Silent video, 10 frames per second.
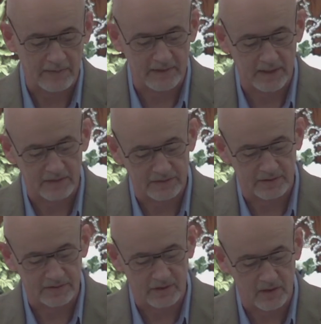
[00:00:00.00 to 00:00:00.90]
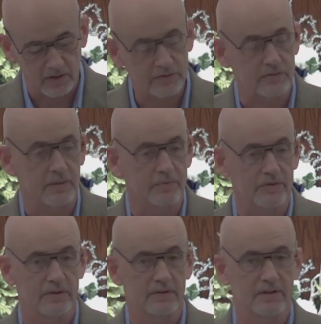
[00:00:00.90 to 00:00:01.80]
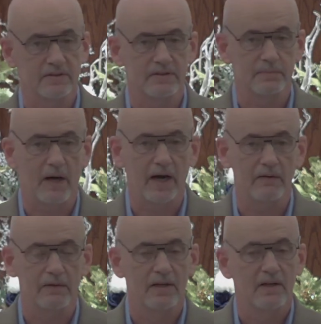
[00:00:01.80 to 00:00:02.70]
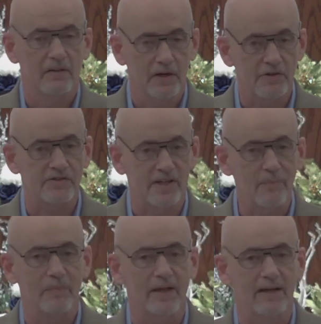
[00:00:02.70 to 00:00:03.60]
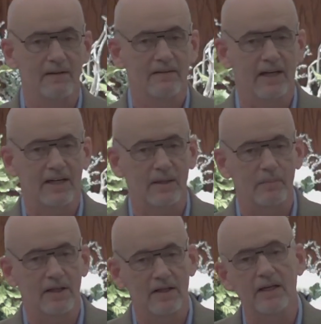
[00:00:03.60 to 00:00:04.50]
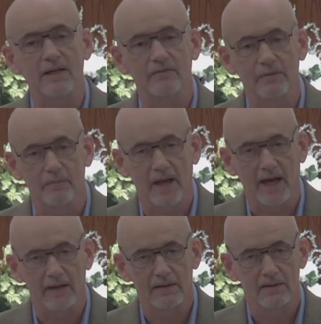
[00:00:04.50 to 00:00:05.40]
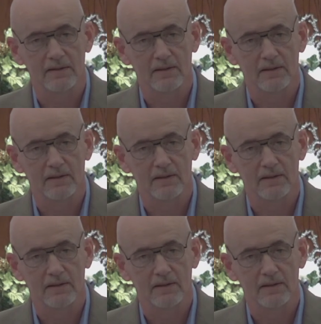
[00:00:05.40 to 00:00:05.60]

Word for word: right there says all Scripture is inspired. There's something that can be gleaned from that.